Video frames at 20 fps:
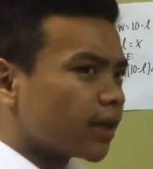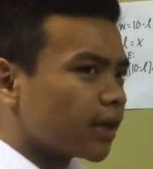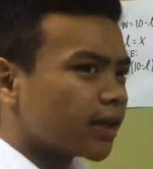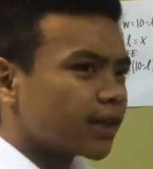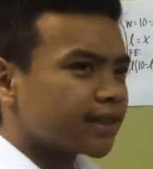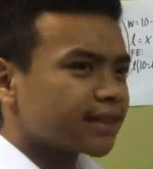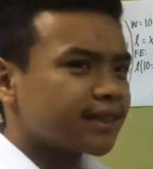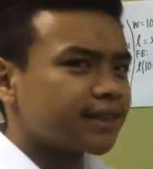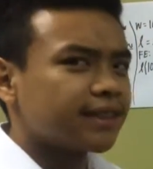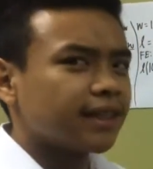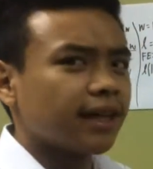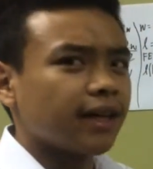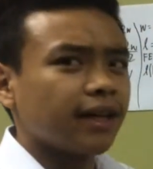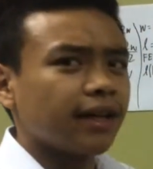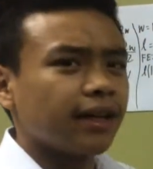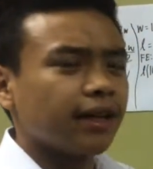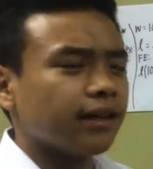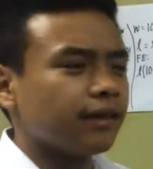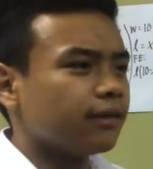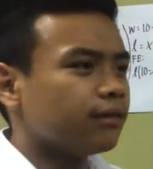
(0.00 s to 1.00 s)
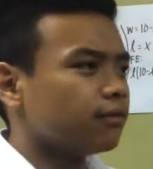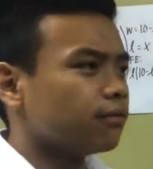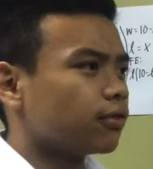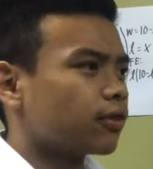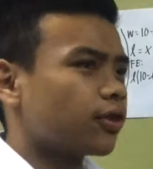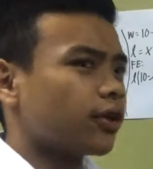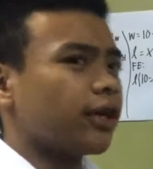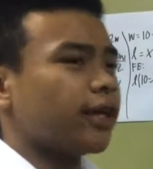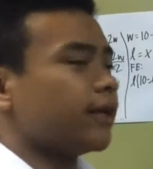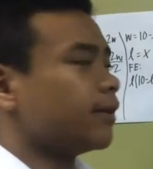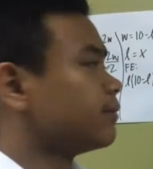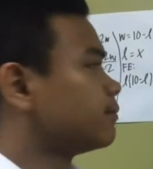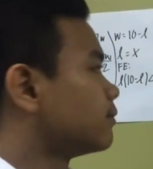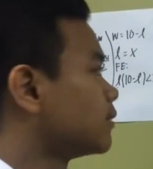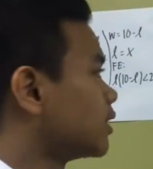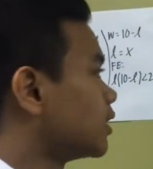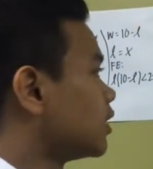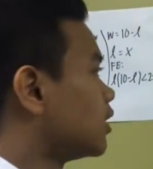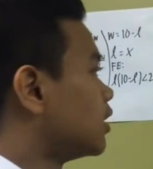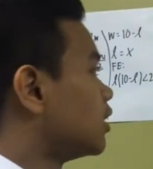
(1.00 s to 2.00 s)
Let's say 3.
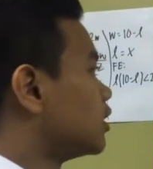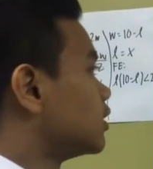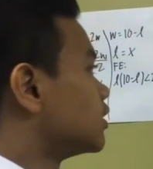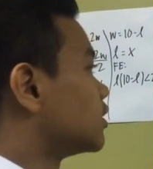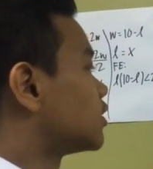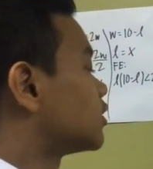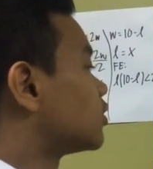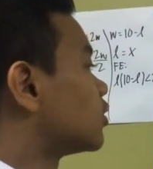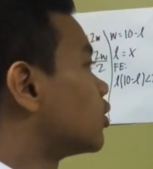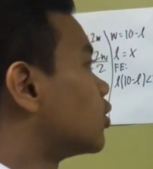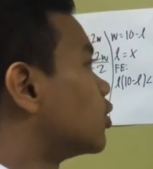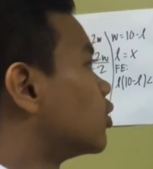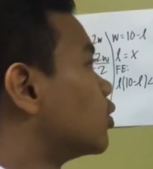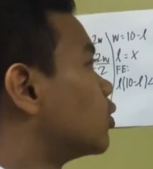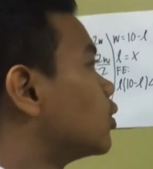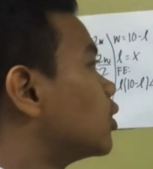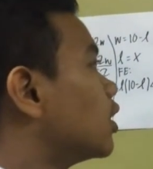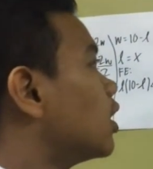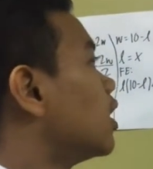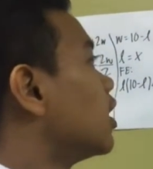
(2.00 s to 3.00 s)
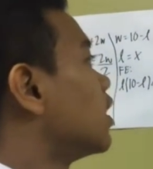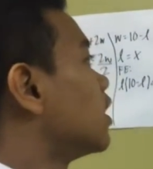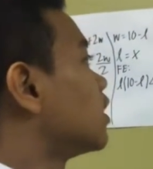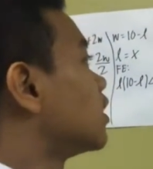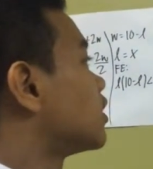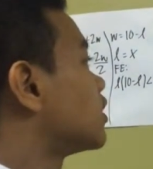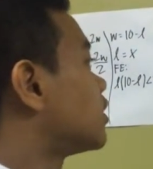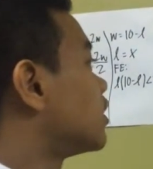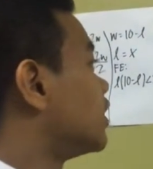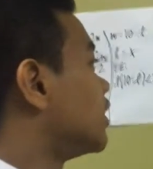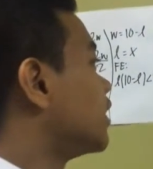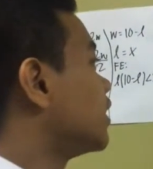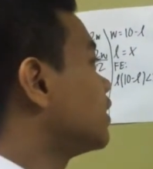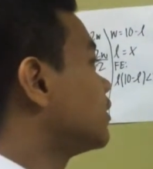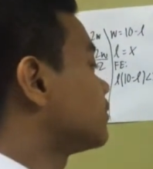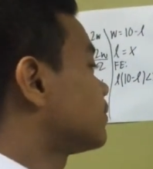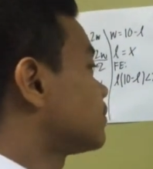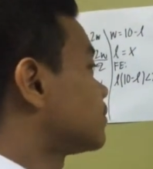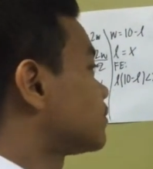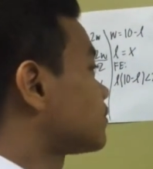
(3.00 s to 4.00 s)
So
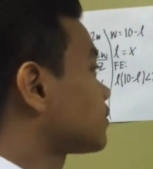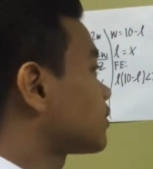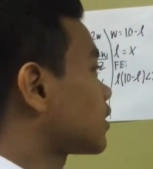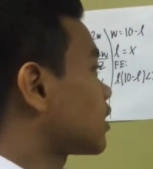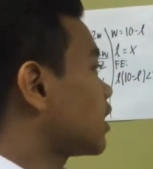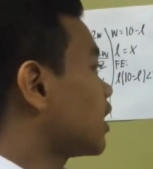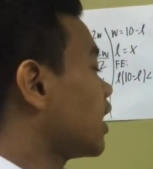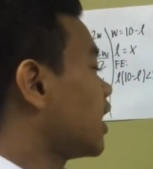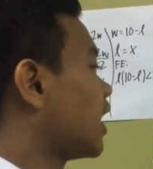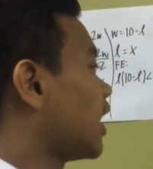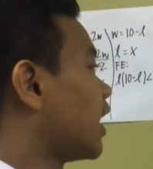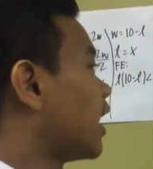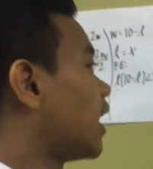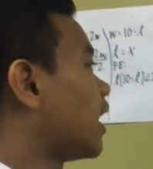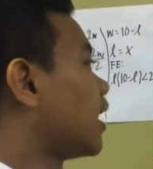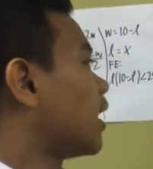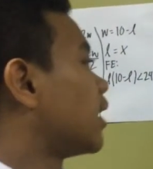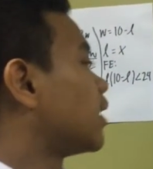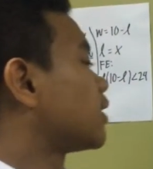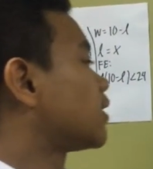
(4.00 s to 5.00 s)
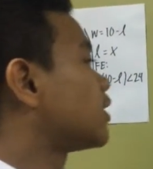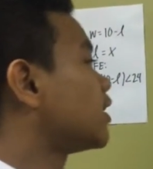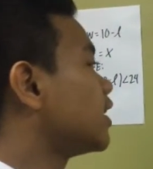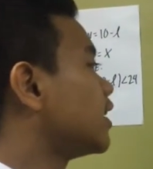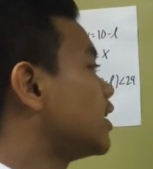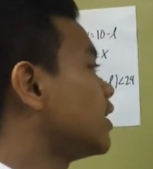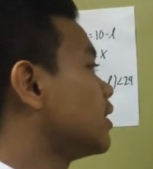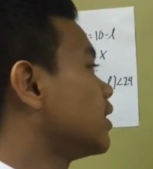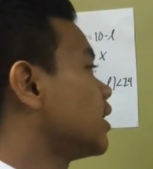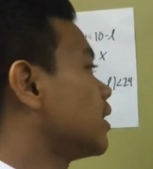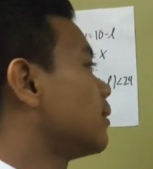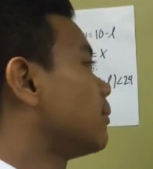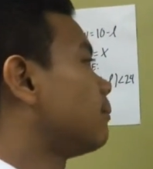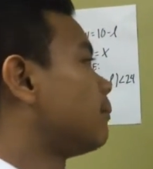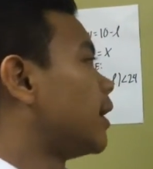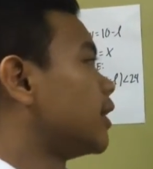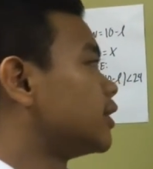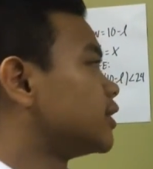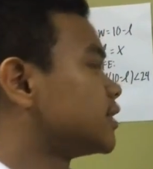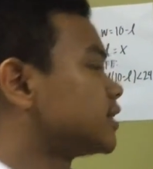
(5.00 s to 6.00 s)
3 and 3
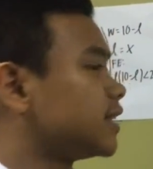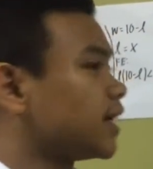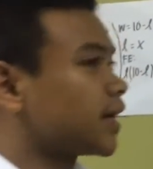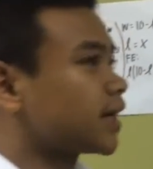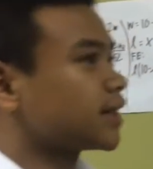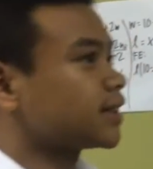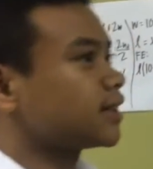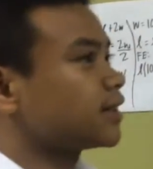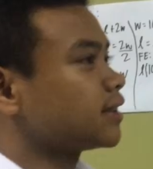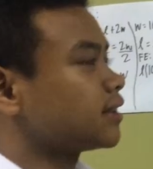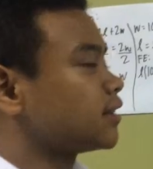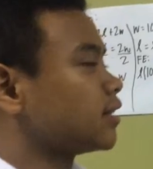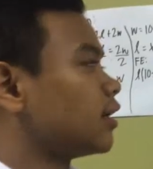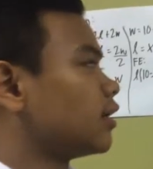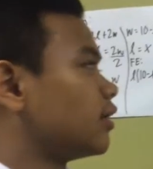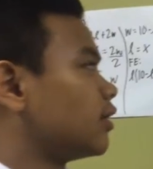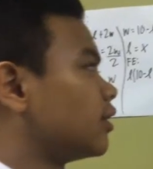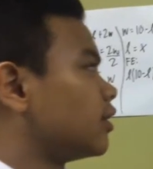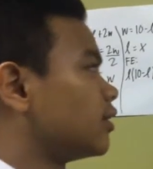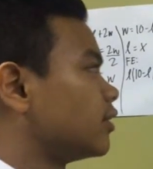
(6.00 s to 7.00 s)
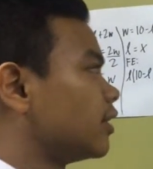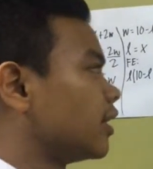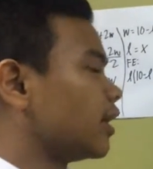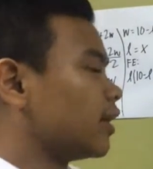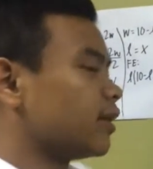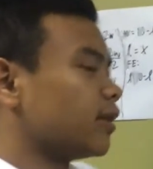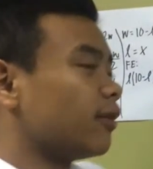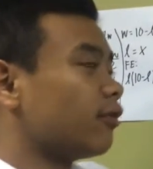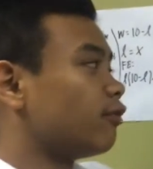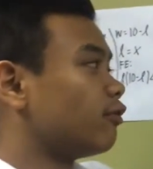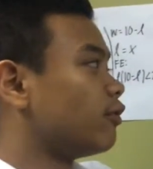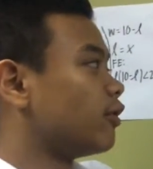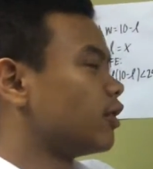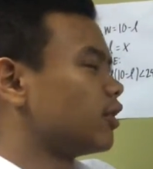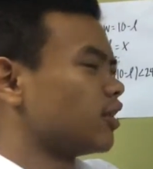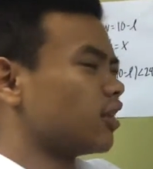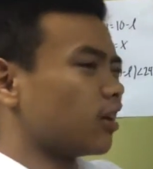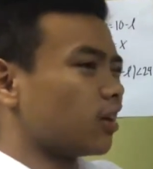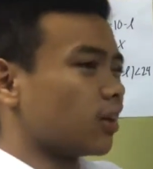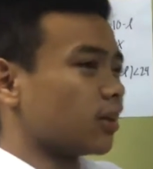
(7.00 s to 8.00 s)
minus 6,
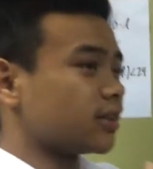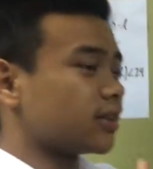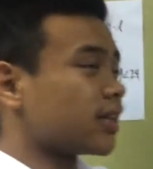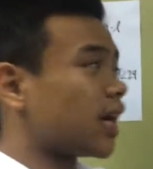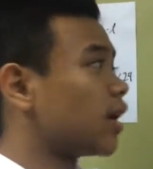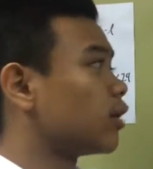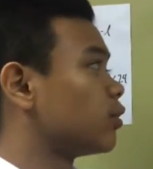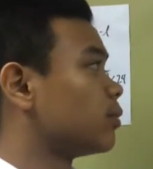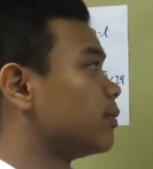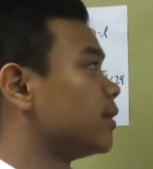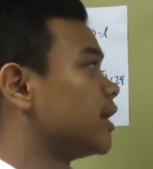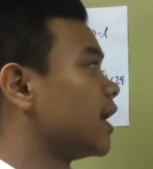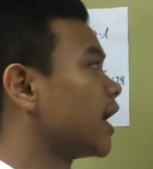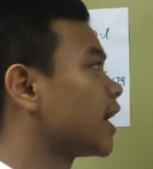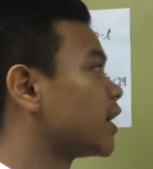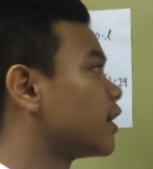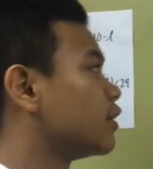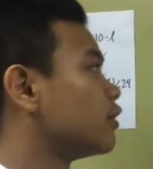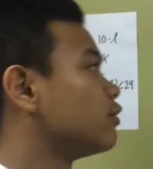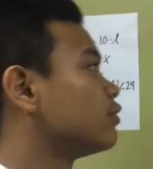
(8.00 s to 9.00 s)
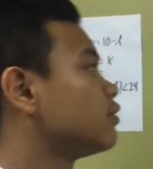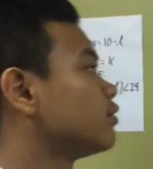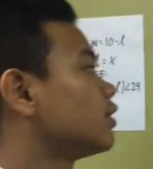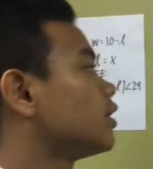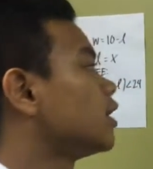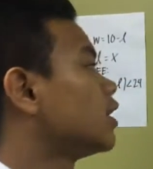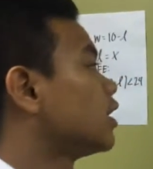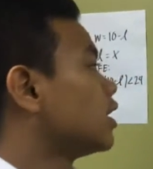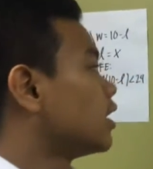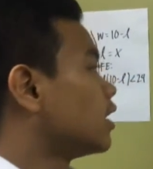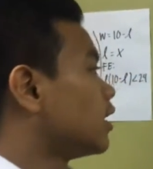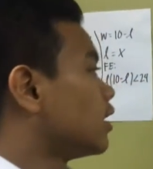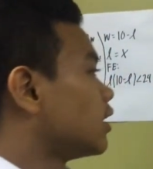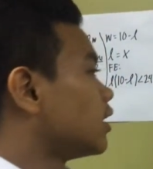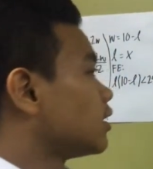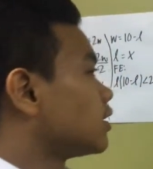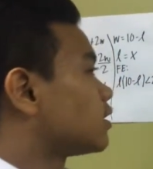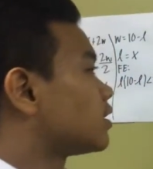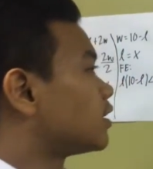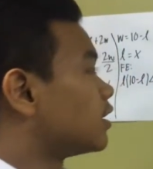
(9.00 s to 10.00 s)
the sign will be negative.
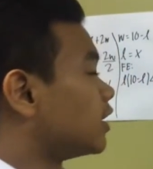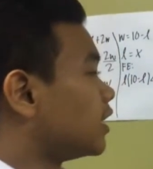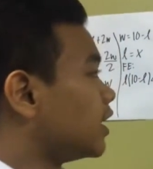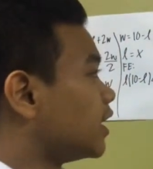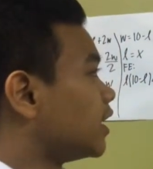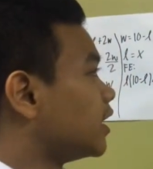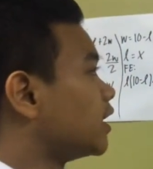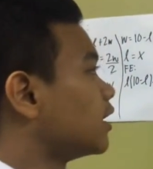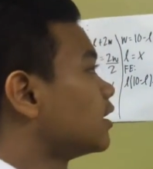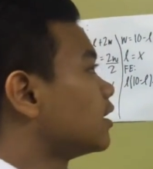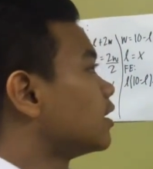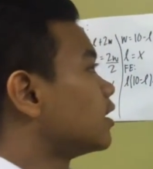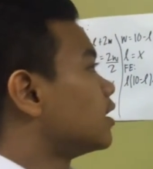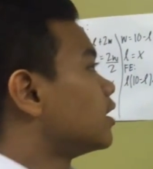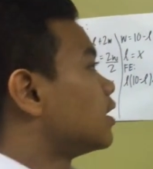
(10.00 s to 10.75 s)
3